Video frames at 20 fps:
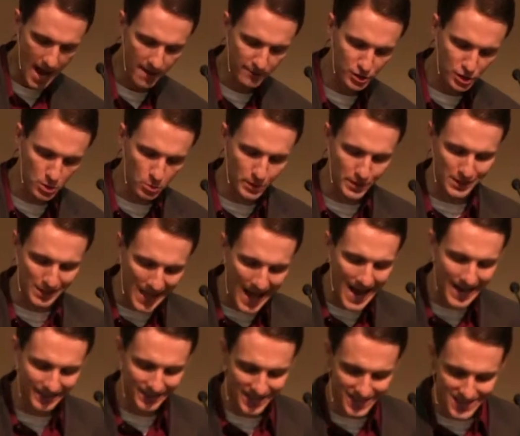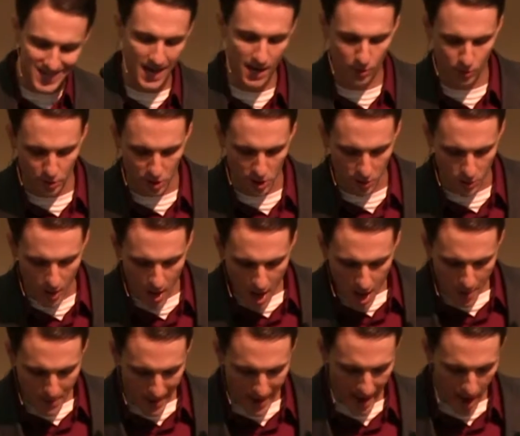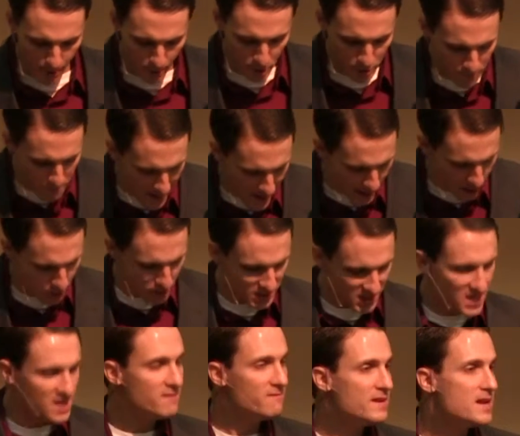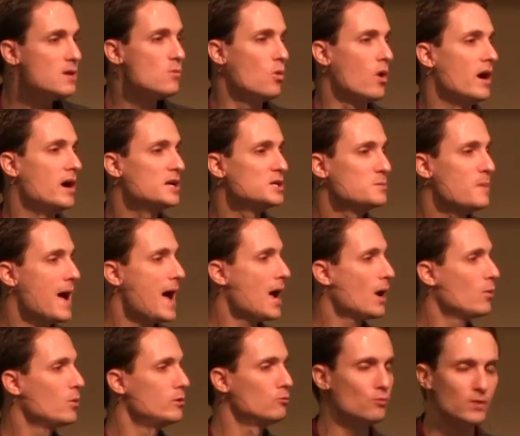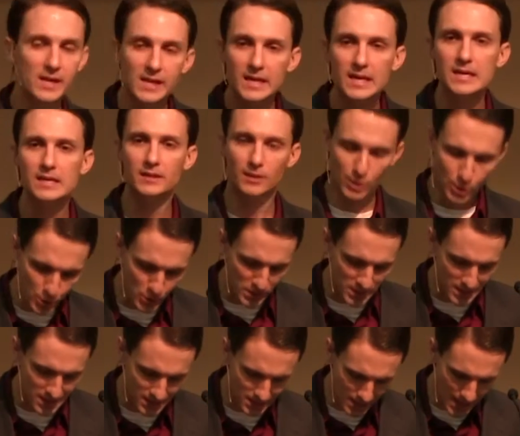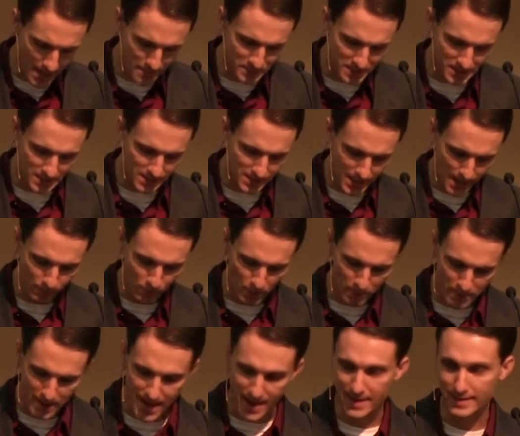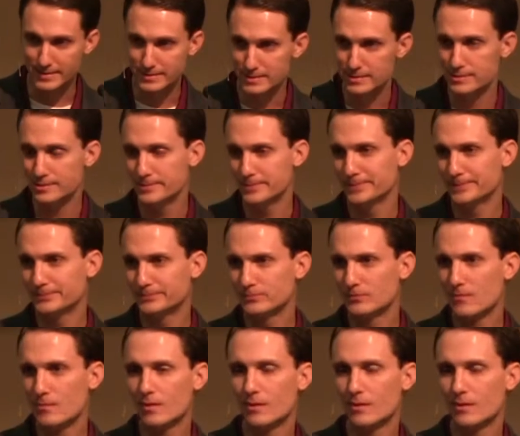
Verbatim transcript: alive, she would gladly tell you about how much better TV was back when Ricky and Lucy slept in separate beds.